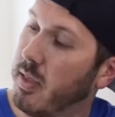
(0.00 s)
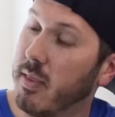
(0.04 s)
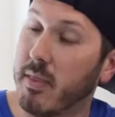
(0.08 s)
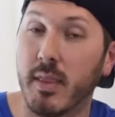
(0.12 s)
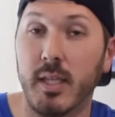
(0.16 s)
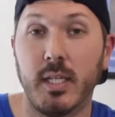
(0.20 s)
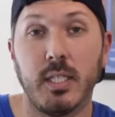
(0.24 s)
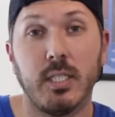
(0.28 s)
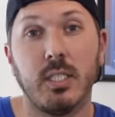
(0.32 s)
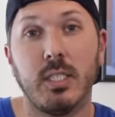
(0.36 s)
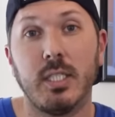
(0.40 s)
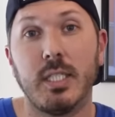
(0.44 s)

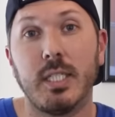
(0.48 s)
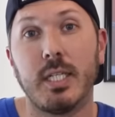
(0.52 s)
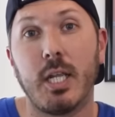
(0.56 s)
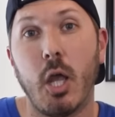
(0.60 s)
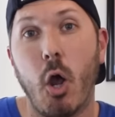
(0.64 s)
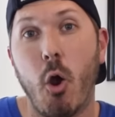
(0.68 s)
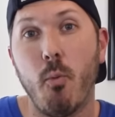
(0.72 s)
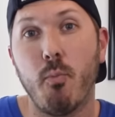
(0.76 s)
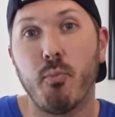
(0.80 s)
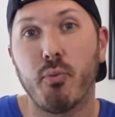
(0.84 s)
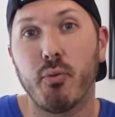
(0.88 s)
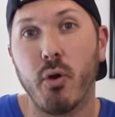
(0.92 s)
the
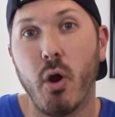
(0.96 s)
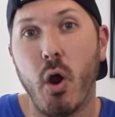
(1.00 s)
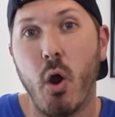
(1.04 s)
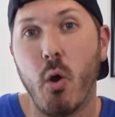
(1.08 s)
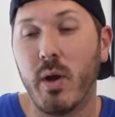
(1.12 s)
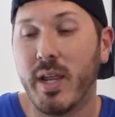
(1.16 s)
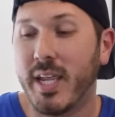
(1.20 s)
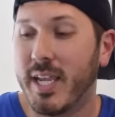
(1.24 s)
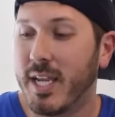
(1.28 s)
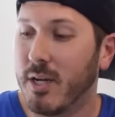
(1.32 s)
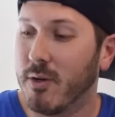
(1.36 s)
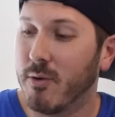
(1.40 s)

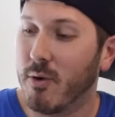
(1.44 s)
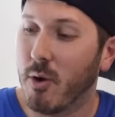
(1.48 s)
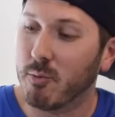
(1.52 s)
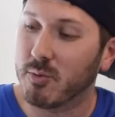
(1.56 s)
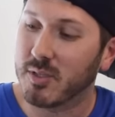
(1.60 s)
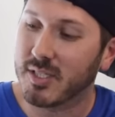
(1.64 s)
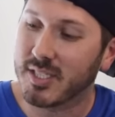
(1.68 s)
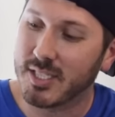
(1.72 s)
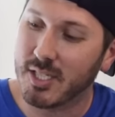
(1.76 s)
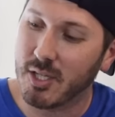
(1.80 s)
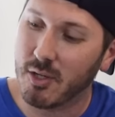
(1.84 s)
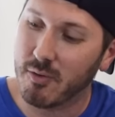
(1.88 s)
GoPro Hero
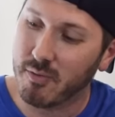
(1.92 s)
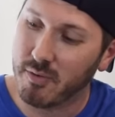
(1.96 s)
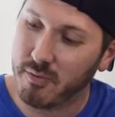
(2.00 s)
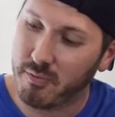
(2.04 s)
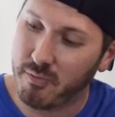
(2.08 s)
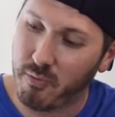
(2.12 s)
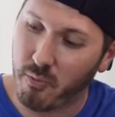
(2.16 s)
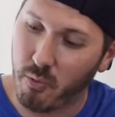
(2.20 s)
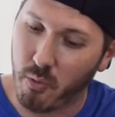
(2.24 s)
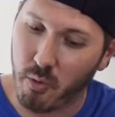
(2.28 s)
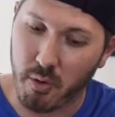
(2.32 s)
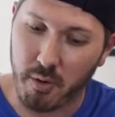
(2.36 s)
Silver
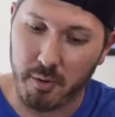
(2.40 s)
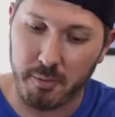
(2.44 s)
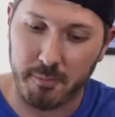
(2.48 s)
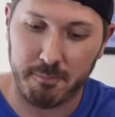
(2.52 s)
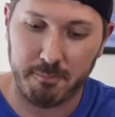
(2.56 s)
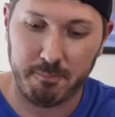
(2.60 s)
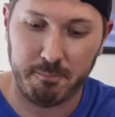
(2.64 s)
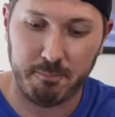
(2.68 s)
4.